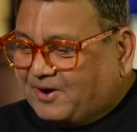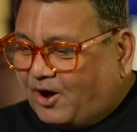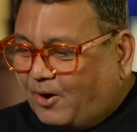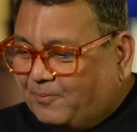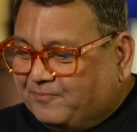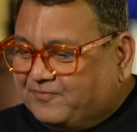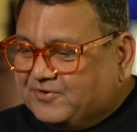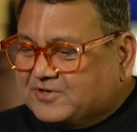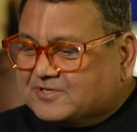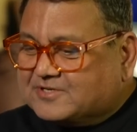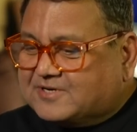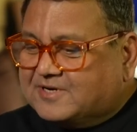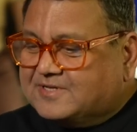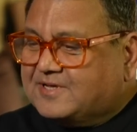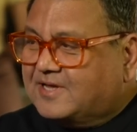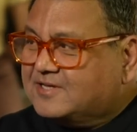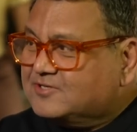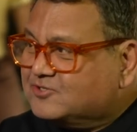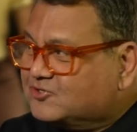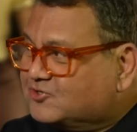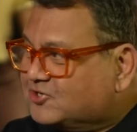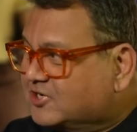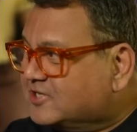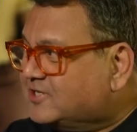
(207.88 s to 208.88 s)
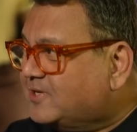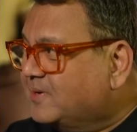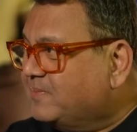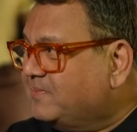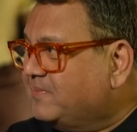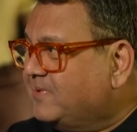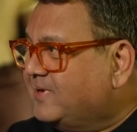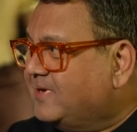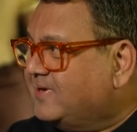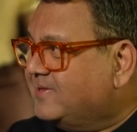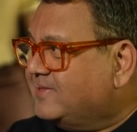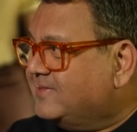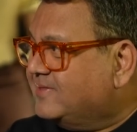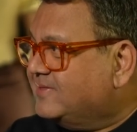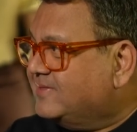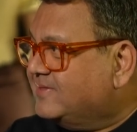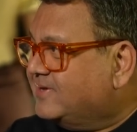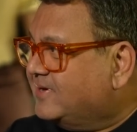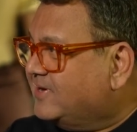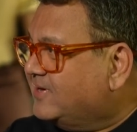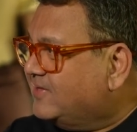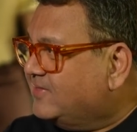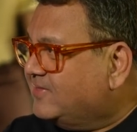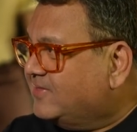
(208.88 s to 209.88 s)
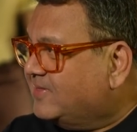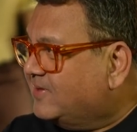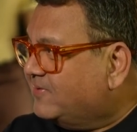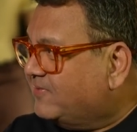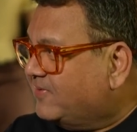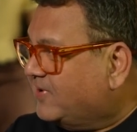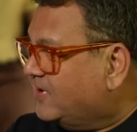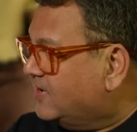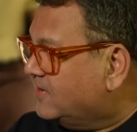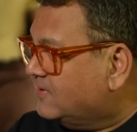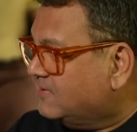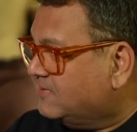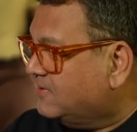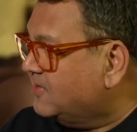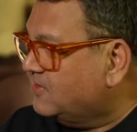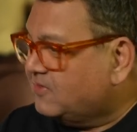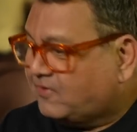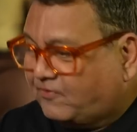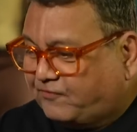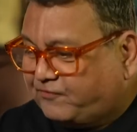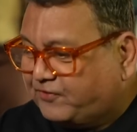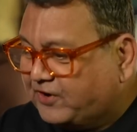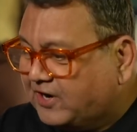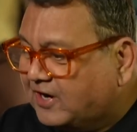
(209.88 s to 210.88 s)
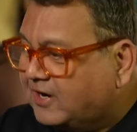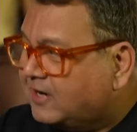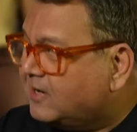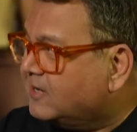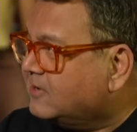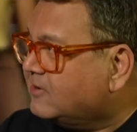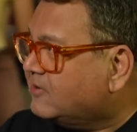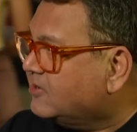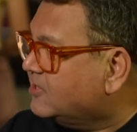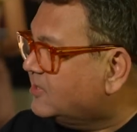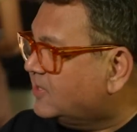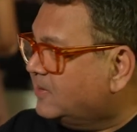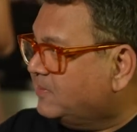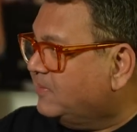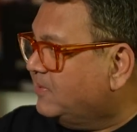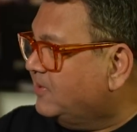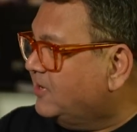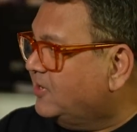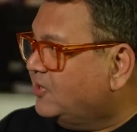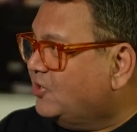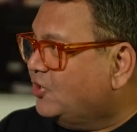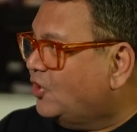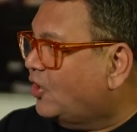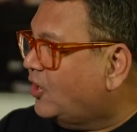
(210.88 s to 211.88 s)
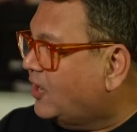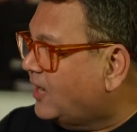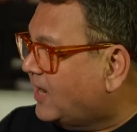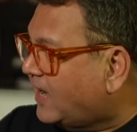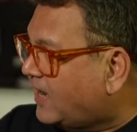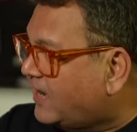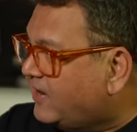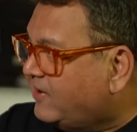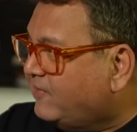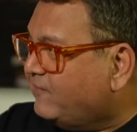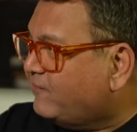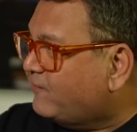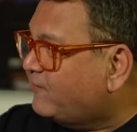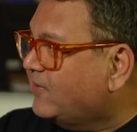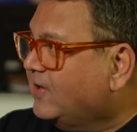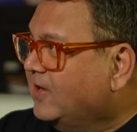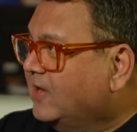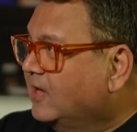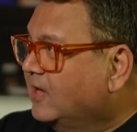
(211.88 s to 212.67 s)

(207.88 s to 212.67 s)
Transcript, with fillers: obviously, there's rhythm in in the in the field, rhythm in your life.